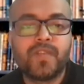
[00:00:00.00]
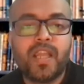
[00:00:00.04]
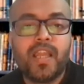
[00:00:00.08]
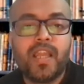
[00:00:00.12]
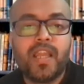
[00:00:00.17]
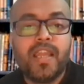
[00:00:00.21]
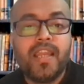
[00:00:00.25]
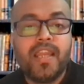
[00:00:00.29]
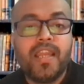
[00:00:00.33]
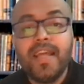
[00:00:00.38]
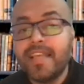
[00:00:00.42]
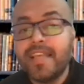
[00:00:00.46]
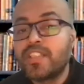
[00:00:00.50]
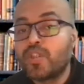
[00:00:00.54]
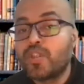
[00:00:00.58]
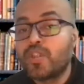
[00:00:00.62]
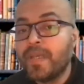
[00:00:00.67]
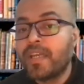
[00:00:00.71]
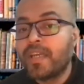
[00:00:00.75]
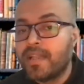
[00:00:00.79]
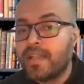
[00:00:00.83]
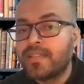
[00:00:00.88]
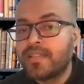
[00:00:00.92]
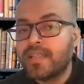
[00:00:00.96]
It has to be
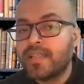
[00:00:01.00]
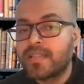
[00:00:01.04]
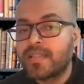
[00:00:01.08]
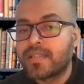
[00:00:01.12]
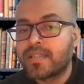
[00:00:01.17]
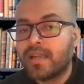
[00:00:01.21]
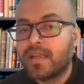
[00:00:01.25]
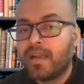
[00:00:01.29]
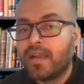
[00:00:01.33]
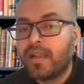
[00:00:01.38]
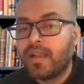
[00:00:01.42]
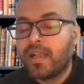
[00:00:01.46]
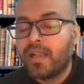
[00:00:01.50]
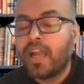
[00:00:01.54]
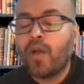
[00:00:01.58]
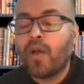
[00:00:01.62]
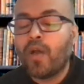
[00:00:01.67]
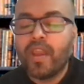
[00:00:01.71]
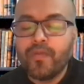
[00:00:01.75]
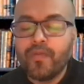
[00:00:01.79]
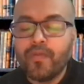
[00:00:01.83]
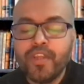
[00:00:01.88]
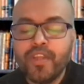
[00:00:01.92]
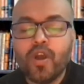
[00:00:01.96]
consistent. Now
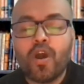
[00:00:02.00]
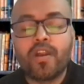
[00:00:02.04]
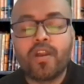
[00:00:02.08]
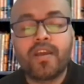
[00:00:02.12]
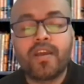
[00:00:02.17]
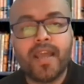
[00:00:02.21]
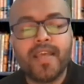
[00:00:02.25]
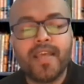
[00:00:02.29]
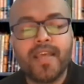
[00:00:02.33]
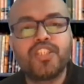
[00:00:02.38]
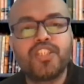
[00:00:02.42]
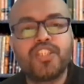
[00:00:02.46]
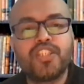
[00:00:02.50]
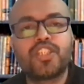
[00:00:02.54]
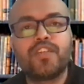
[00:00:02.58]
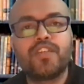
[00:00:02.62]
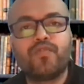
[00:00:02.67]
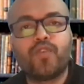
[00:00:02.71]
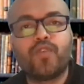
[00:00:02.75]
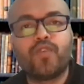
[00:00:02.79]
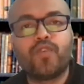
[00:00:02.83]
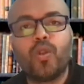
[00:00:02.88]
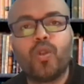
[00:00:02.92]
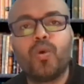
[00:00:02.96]
every organization
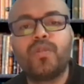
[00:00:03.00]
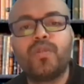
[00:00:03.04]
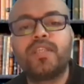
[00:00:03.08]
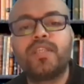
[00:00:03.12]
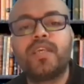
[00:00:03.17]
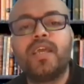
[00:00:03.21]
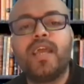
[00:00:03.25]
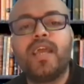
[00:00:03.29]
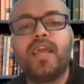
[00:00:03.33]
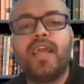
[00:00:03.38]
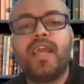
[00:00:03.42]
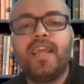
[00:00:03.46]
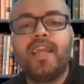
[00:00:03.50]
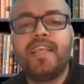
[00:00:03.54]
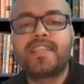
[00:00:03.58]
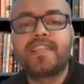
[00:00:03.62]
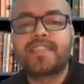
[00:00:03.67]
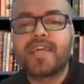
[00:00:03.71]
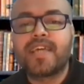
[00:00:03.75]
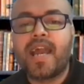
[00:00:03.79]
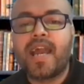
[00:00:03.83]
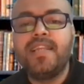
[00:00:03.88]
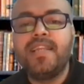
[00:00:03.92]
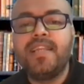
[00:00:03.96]
follows a
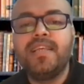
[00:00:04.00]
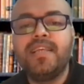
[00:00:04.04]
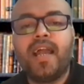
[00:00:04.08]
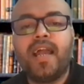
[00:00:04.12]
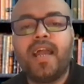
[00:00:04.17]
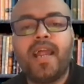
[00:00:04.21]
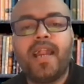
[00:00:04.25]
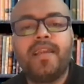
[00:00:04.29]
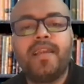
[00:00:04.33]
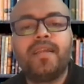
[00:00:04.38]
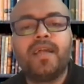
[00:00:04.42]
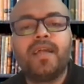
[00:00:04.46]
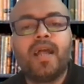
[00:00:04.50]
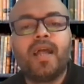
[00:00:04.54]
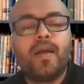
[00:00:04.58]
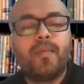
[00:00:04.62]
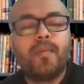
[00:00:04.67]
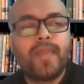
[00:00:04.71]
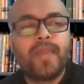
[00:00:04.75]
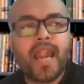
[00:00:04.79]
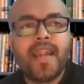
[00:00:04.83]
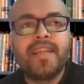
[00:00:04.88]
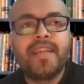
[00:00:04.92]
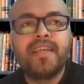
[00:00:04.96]
style and
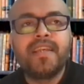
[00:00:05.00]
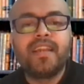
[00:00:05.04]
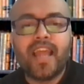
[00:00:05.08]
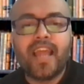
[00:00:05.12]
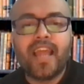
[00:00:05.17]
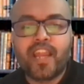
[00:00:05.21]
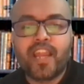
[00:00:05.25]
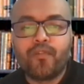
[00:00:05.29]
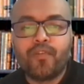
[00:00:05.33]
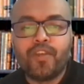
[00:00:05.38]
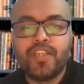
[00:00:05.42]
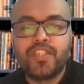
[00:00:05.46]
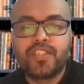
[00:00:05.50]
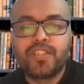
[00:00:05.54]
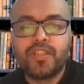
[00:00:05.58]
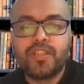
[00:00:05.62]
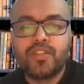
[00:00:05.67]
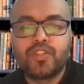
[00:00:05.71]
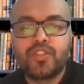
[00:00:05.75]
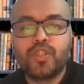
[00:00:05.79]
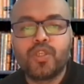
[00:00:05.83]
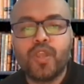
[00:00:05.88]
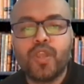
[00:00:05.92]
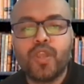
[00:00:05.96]
branding language, so
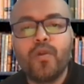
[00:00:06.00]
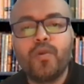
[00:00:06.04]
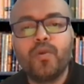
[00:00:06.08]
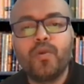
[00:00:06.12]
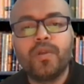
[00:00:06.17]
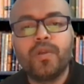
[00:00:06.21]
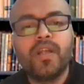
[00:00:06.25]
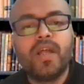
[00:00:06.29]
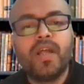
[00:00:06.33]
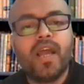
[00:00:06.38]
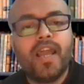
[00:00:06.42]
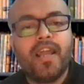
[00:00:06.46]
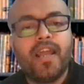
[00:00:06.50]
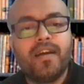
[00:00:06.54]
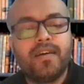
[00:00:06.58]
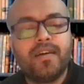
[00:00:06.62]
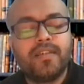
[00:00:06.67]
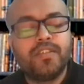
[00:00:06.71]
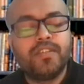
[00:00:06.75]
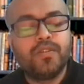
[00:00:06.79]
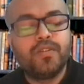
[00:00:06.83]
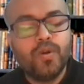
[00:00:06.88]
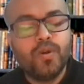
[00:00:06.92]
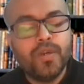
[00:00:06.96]
you have to
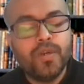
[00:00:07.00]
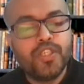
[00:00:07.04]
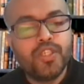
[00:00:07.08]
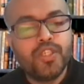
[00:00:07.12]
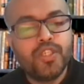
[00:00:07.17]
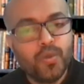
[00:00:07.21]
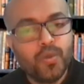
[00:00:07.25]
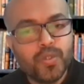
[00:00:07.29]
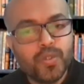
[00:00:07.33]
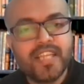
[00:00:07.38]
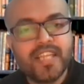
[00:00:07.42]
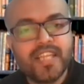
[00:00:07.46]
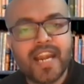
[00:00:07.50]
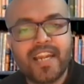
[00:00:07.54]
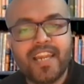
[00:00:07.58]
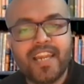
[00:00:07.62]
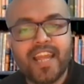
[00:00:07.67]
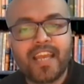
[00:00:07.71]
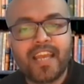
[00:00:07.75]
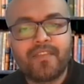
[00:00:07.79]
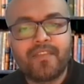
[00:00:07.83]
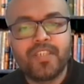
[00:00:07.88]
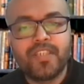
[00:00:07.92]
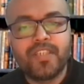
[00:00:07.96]
use that
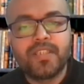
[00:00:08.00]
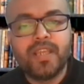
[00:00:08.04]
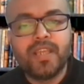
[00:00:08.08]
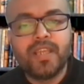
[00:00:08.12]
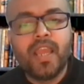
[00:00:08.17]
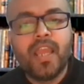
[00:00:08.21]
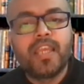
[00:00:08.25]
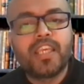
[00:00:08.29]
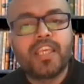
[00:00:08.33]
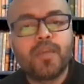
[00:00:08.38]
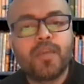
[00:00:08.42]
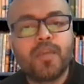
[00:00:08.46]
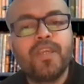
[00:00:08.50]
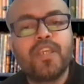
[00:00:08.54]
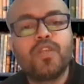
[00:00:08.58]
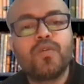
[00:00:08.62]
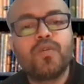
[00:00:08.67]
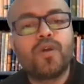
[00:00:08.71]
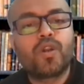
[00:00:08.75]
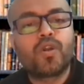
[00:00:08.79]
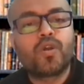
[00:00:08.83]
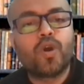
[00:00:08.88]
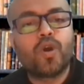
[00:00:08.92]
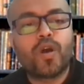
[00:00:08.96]
language, keeping
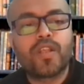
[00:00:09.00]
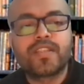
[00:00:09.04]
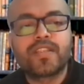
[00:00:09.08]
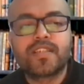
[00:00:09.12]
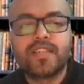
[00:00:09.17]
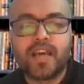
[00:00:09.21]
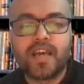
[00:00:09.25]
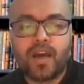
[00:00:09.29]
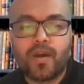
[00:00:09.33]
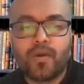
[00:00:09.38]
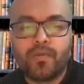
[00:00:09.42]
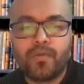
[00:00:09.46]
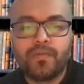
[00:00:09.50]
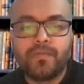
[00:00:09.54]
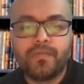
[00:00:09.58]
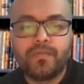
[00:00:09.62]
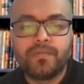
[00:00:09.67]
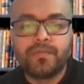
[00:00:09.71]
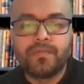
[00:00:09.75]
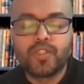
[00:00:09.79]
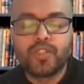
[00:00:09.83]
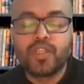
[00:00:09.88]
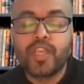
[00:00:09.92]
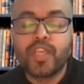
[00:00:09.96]
your costs
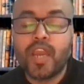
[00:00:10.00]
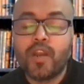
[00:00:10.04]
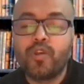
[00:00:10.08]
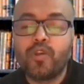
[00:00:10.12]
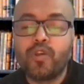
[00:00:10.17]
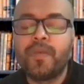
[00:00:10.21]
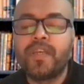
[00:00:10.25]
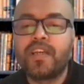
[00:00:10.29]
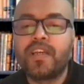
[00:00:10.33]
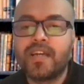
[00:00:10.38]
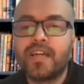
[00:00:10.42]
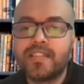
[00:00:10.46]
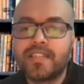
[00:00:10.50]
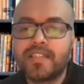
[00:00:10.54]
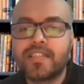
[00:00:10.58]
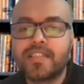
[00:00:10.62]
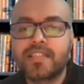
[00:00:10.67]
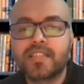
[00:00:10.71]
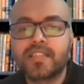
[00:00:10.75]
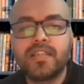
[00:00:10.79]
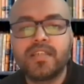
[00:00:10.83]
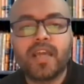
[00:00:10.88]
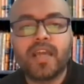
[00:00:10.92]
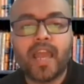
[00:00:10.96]
down. So you have to be
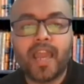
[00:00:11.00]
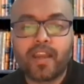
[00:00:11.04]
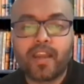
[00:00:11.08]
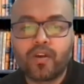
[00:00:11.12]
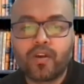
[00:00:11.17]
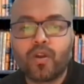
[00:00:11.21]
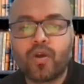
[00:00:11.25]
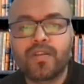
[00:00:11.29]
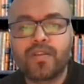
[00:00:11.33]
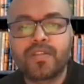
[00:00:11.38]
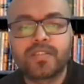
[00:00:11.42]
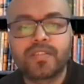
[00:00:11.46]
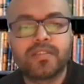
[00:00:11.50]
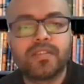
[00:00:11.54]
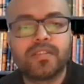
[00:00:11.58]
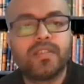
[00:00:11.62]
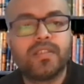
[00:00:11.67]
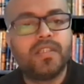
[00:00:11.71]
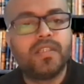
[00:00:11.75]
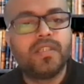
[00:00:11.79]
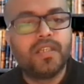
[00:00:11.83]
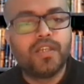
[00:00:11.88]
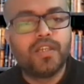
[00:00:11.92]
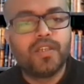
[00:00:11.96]
consistent across
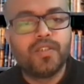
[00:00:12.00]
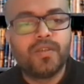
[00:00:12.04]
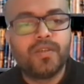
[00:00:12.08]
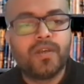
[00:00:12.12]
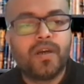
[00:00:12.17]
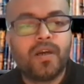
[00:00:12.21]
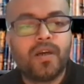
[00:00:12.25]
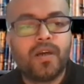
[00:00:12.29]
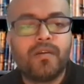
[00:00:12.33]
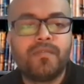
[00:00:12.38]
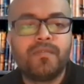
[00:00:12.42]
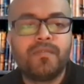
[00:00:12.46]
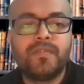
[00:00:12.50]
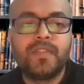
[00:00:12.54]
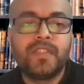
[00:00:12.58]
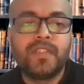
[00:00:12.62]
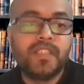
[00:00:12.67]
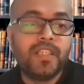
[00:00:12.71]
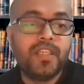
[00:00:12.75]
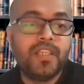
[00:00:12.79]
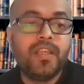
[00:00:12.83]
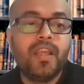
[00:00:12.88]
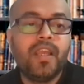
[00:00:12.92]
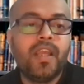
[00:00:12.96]

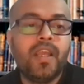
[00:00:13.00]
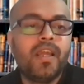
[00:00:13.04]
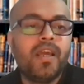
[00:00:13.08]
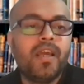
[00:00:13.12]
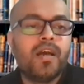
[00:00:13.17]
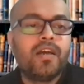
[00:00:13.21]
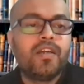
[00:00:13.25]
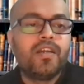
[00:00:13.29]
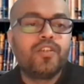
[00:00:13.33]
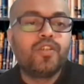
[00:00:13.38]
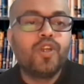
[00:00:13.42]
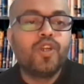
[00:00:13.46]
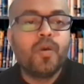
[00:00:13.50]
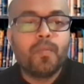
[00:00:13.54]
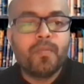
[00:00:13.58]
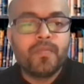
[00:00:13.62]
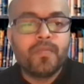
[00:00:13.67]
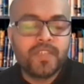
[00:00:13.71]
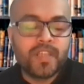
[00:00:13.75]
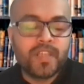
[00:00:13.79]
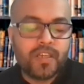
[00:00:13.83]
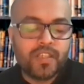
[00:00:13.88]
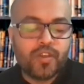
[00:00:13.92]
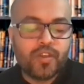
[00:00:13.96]
the
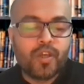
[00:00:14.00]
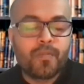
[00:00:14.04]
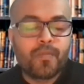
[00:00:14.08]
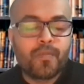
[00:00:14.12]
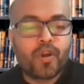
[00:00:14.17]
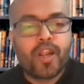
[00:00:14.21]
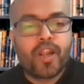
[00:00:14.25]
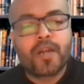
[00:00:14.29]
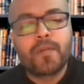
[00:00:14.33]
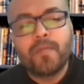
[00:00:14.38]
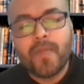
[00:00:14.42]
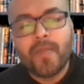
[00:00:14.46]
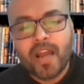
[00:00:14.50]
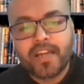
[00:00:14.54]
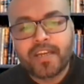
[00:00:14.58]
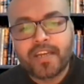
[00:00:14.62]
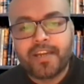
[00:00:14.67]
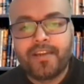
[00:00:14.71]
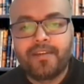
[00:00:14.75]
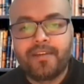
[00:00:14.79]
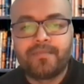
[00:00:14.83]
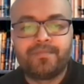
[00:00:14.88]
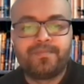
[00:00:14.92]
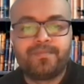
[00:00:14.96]
your product market.